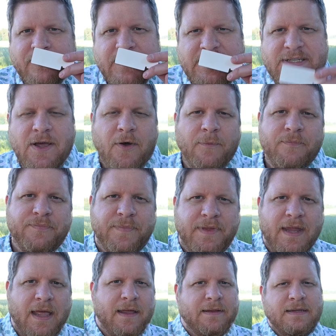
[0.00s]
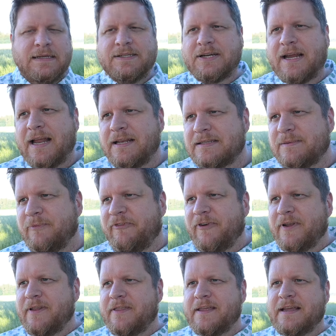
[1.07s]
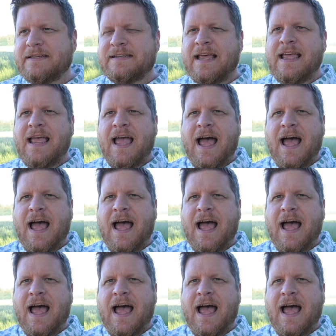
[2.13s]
So these are kind of some fun things.